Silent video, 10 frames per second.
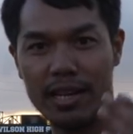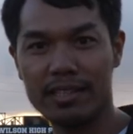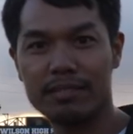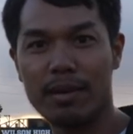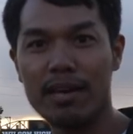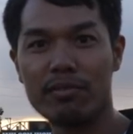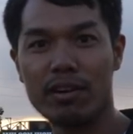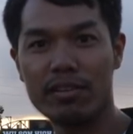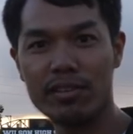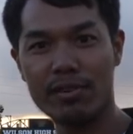Asian man in
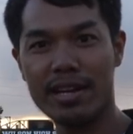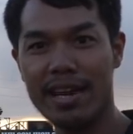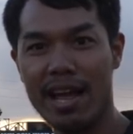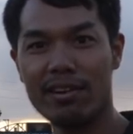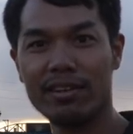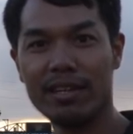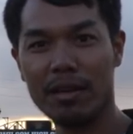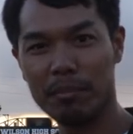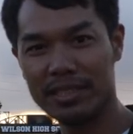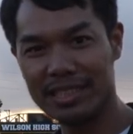front of you right now.
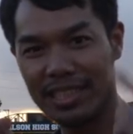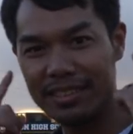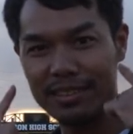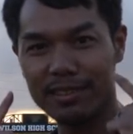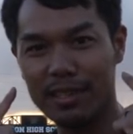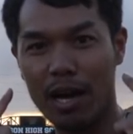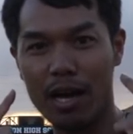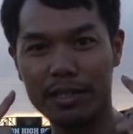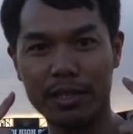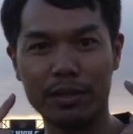But just listen to the
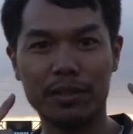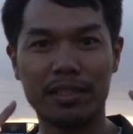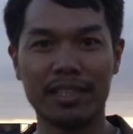audio.